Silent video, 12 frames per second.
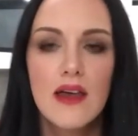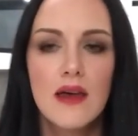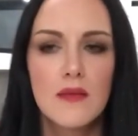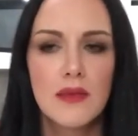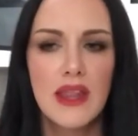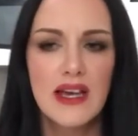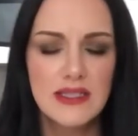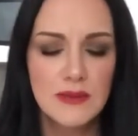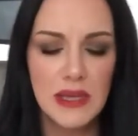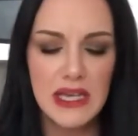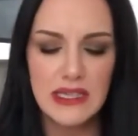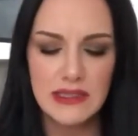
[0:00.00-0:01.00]
Plus,
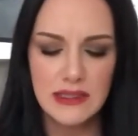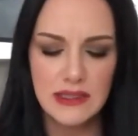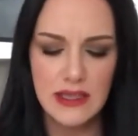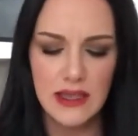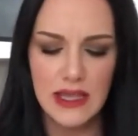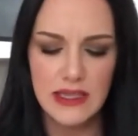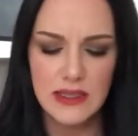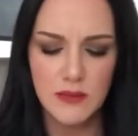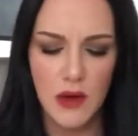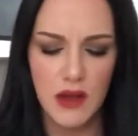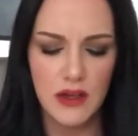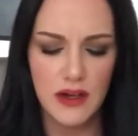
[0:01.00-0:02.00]
because it's in like
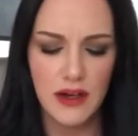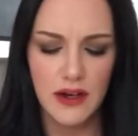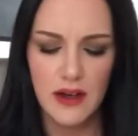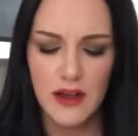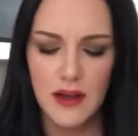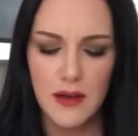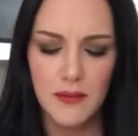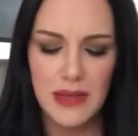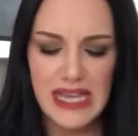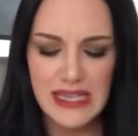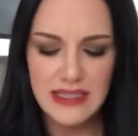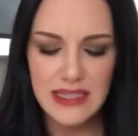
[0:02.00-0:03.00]
smaller
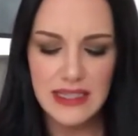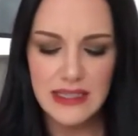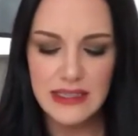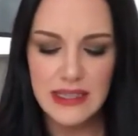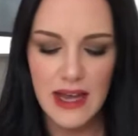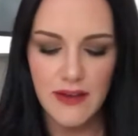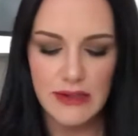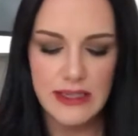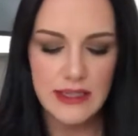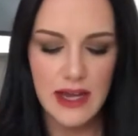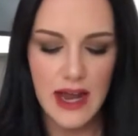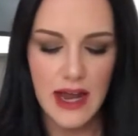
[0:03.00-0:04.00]
pieces, every
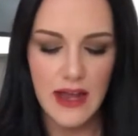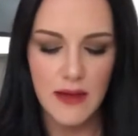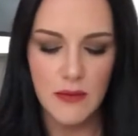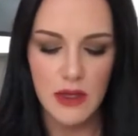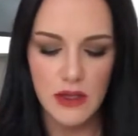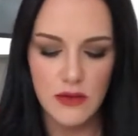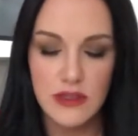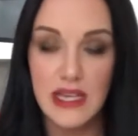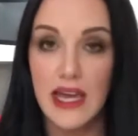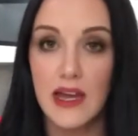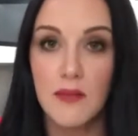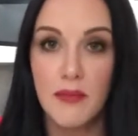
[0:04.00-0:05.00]
time you take a
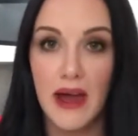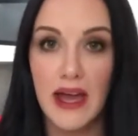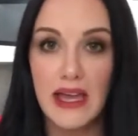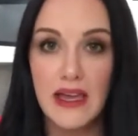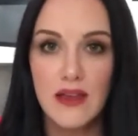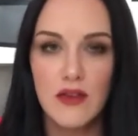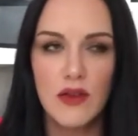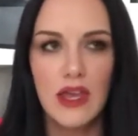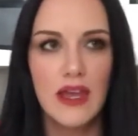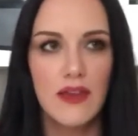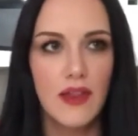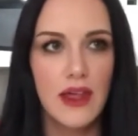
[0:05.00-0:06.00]
bite, you get
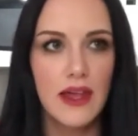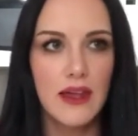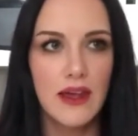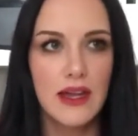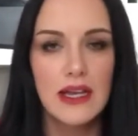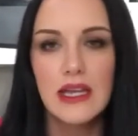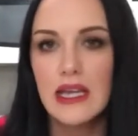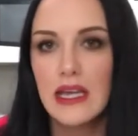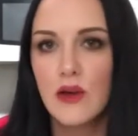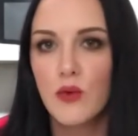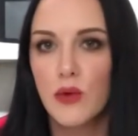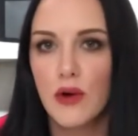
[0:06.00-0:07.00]
like an
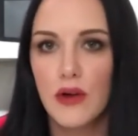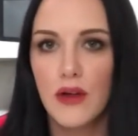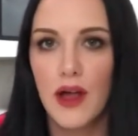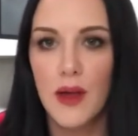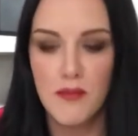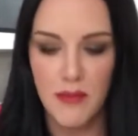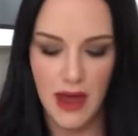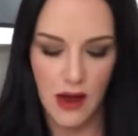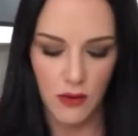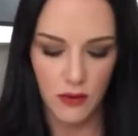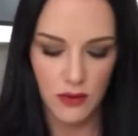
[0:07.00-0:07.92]
equal amount